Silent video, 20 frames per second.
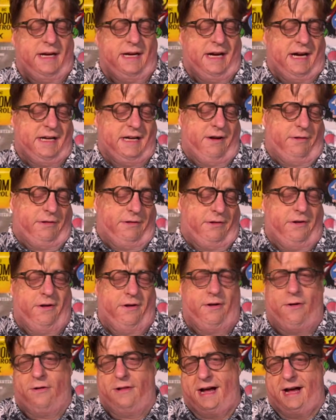You don't learn
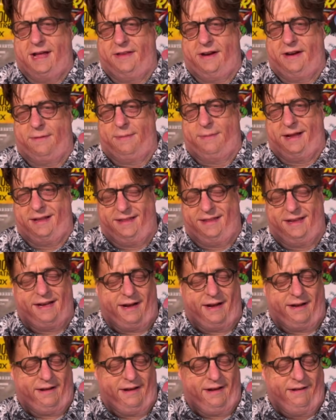a whole lot there, but I think
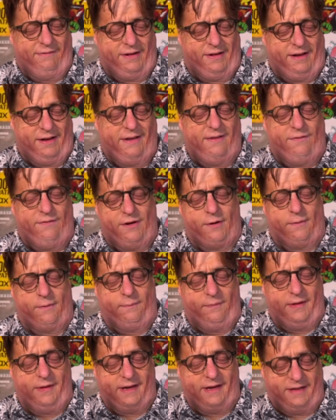if
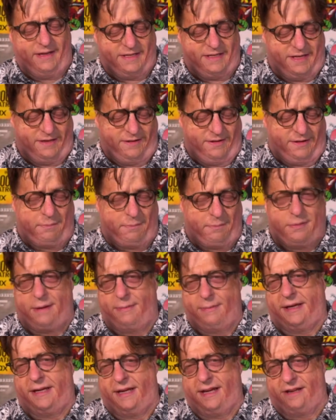you're into this, you can
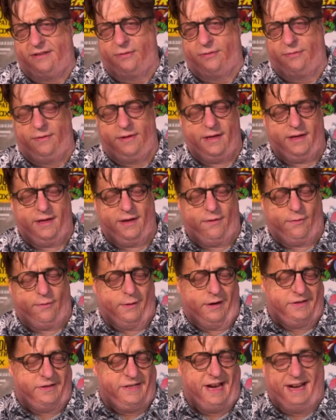probably guess
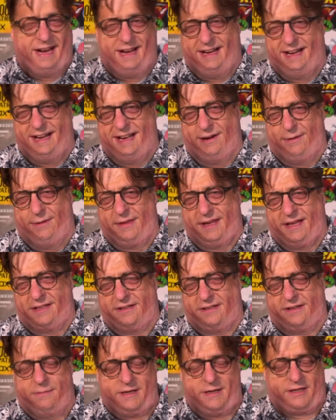where it's heading. I don't think
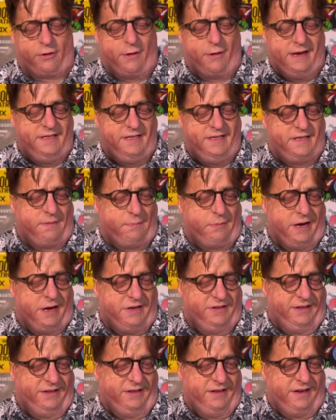it's going to be crazy
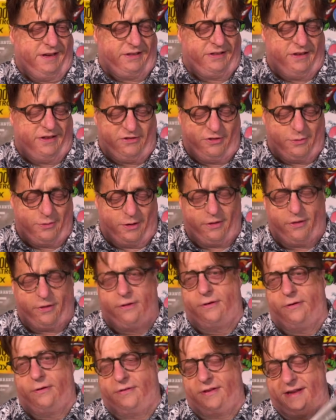surprising in the next issue,
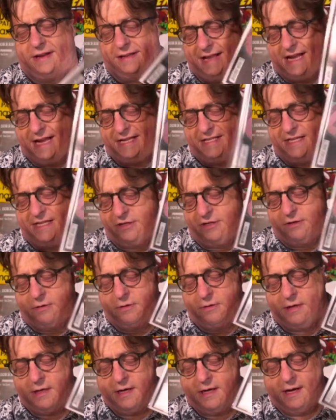although there is a last issue,
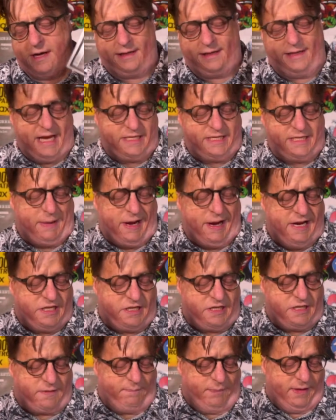last
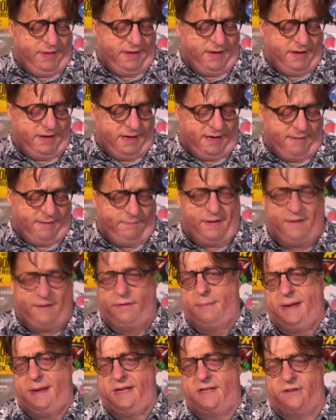page of
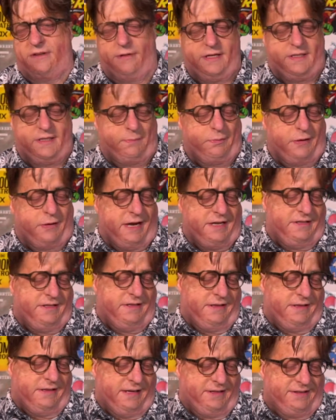the main story
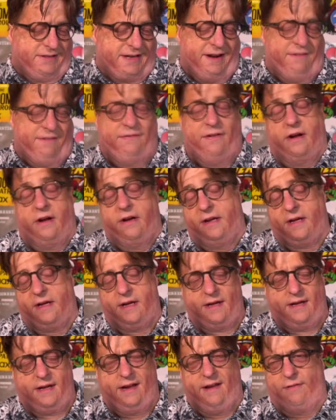surprising here that is kind of fun
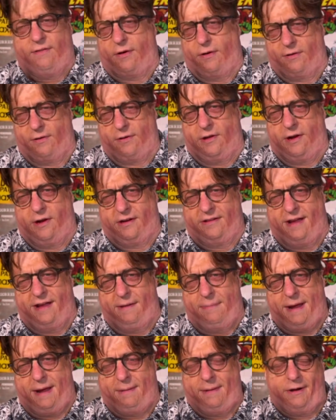if you're a
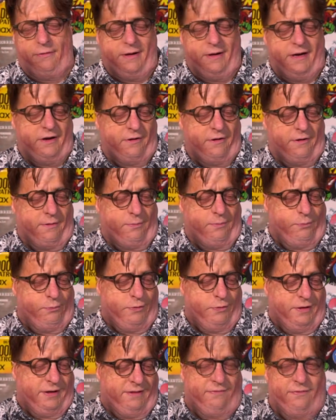longtime Batman reader or
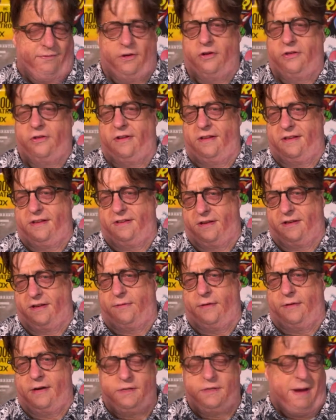really versed in the
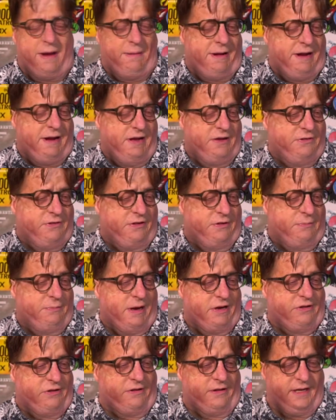Silver Age Batman history
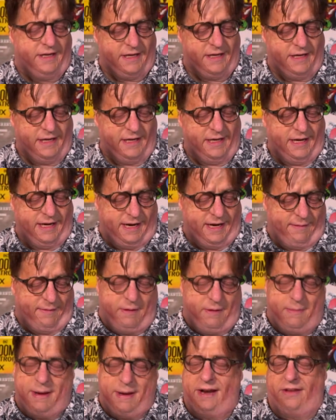especially.
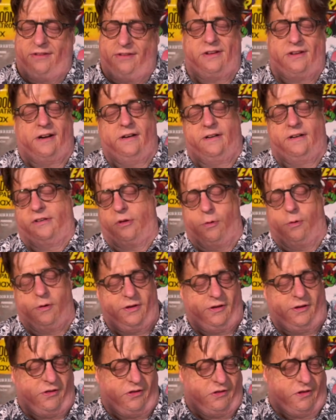Jimenez's art is
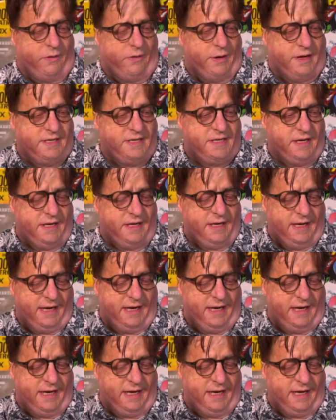gorgeous as always.